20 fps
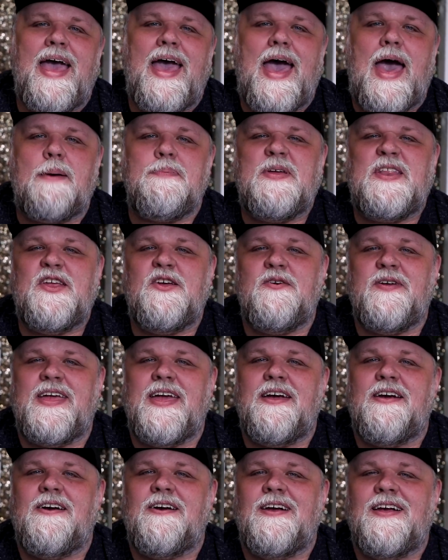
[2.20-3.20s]
Happy New
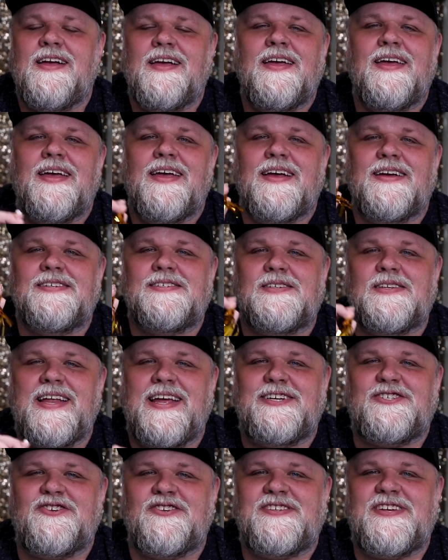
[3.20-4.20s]
Year! This is
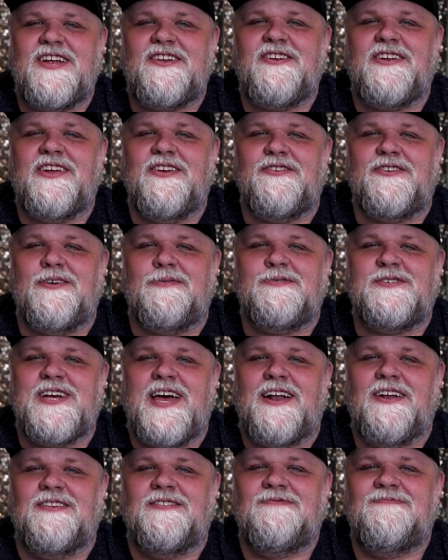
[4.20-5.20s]
Nature Center YouTube
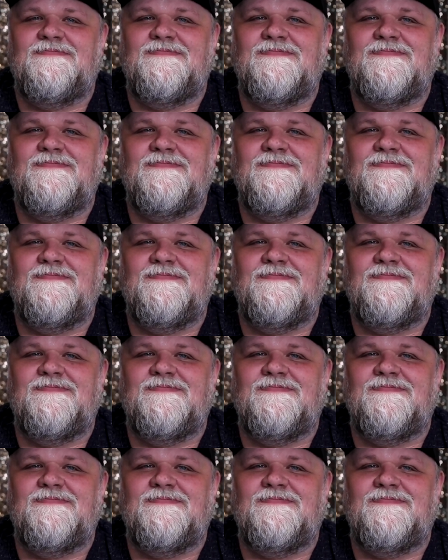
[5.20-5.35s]
channel.